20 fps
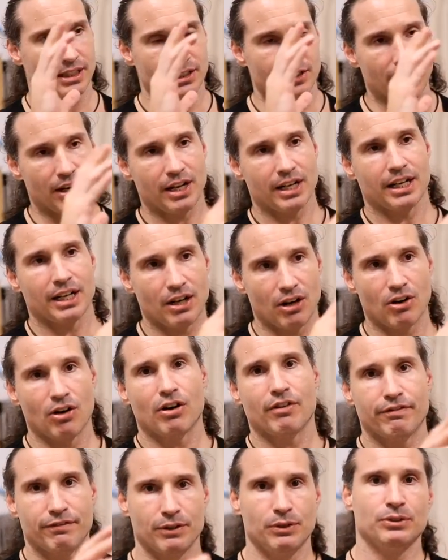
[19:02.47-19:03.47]
not
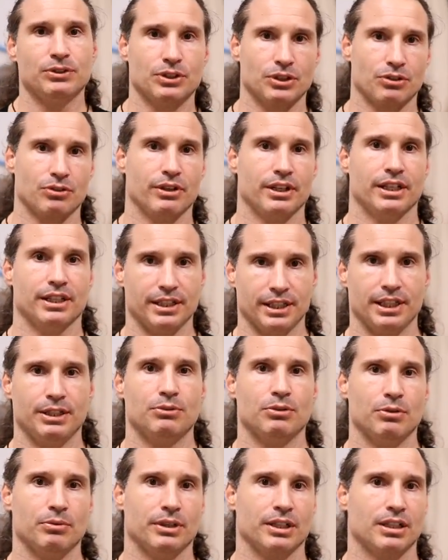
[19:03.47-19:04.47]
all foods are created
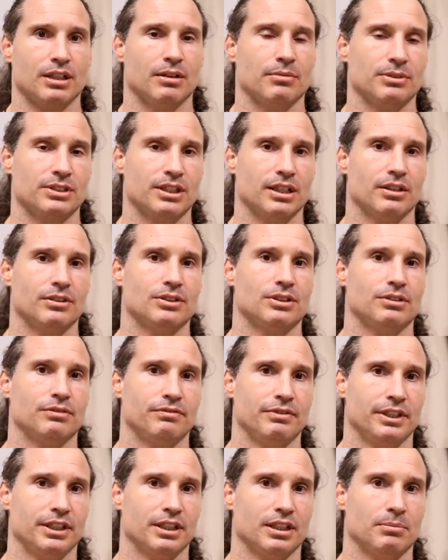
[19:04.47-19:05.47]
equal when it comes down to
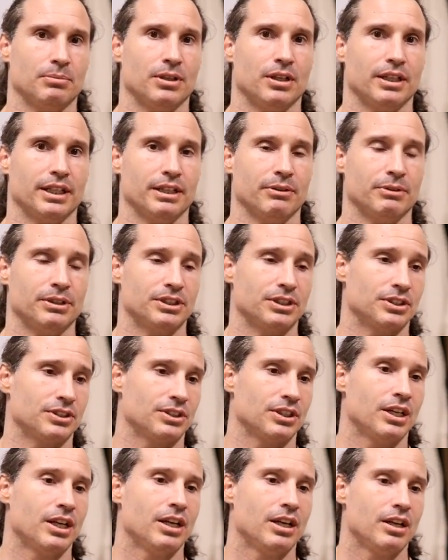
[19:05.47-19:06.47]
feeding the body, which
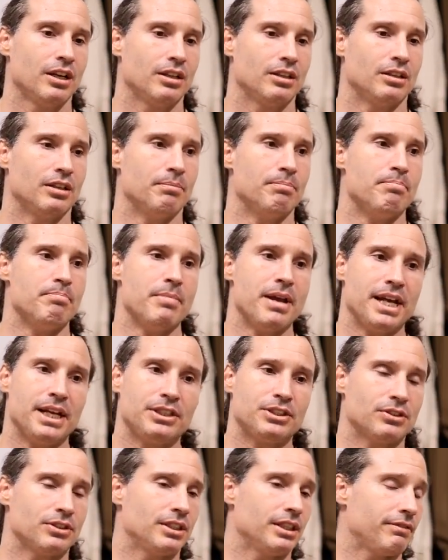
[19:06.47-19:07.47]
is the
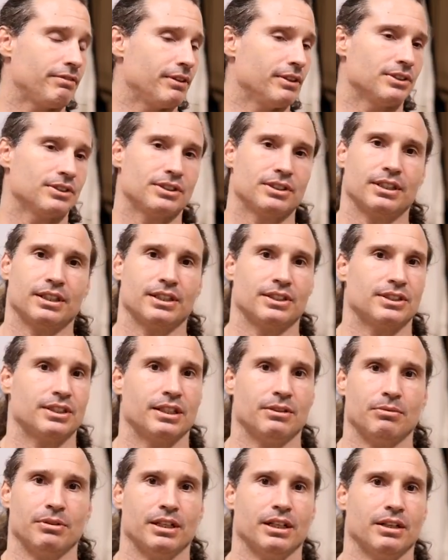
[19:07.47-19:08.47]
major difference, like I
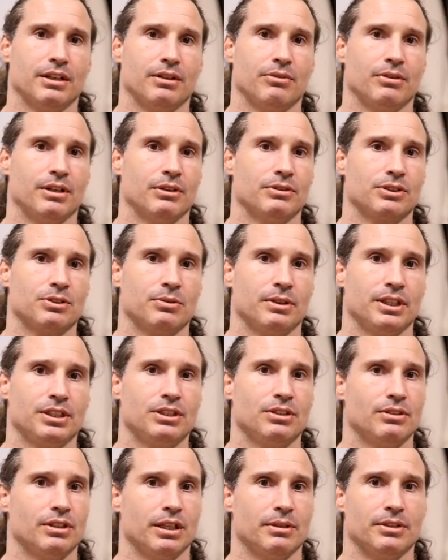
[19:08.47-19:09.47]
said, when I, when I was
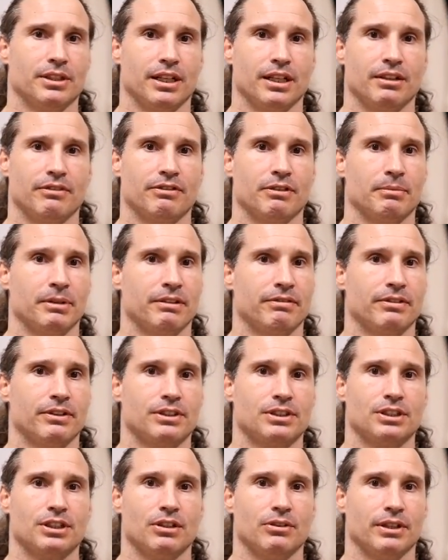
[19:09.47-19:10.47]
22 and I dieted for my
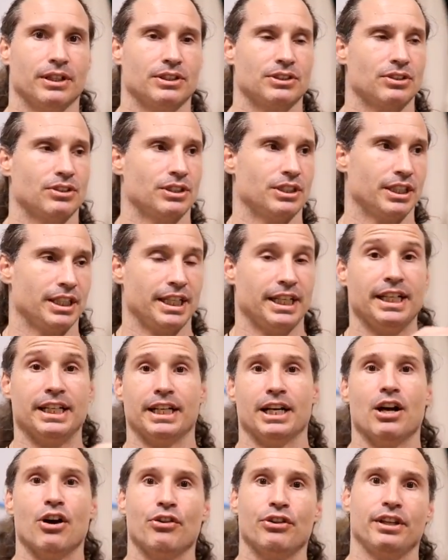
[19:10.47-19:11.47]
first show and I started to
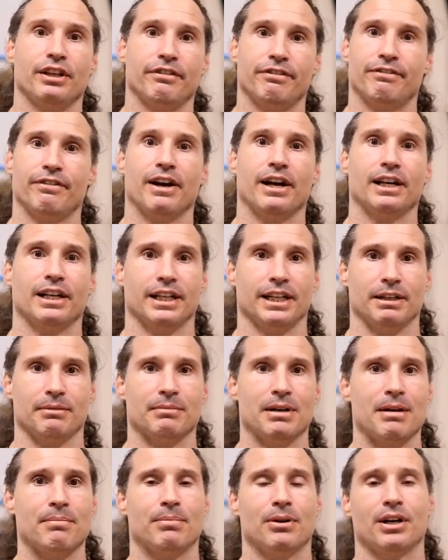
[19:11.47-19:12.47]
eat healthy, finally,
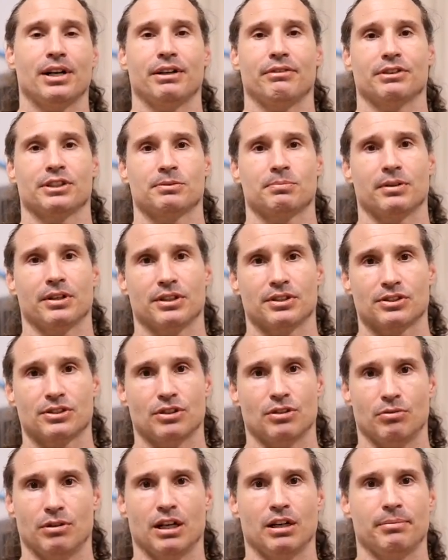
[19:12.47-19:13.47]
my body responded
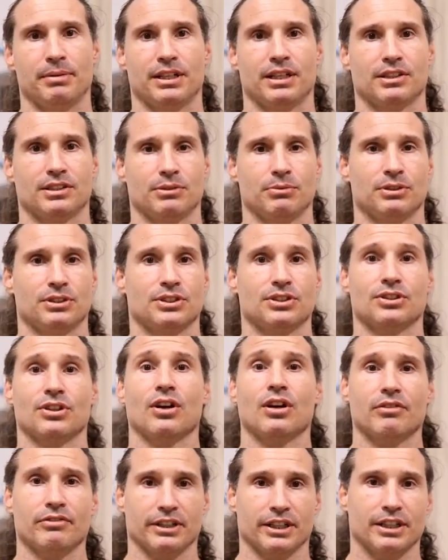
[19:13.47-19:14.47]
so well because it was
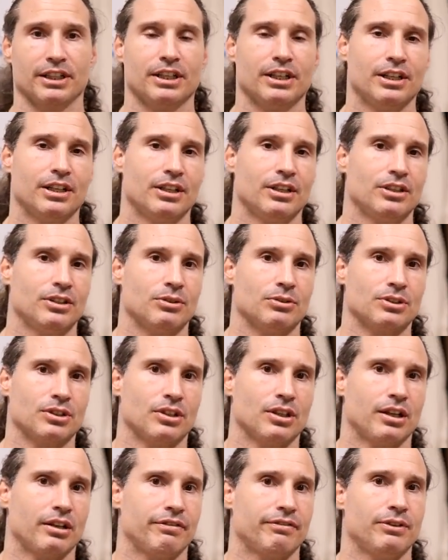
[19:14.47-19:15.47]
starving. There was
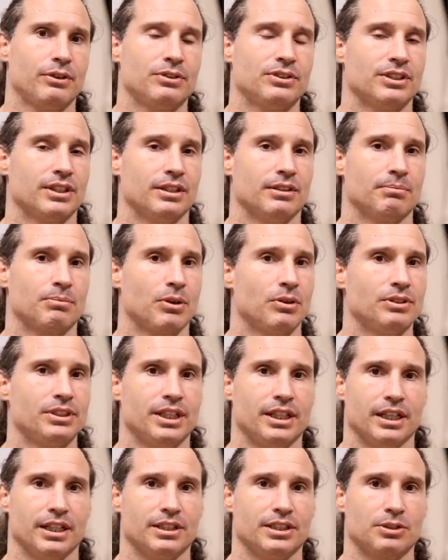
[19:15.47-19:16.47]
a lot of foods and
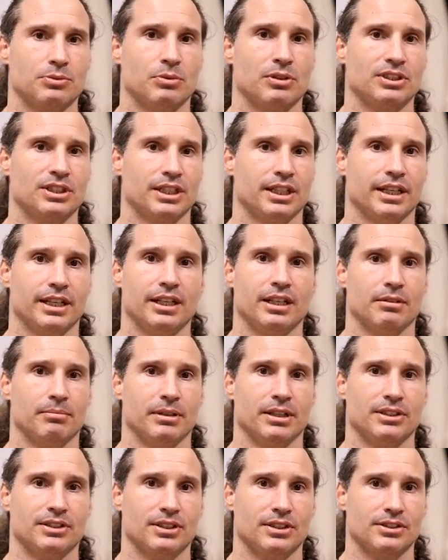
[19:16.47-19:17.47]
protein I just wasn't getting
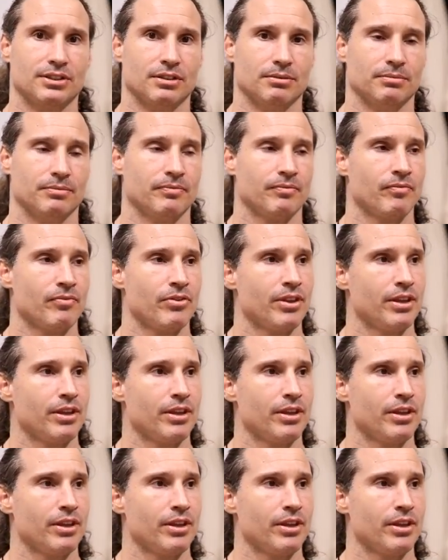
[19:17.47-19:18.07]
in my system.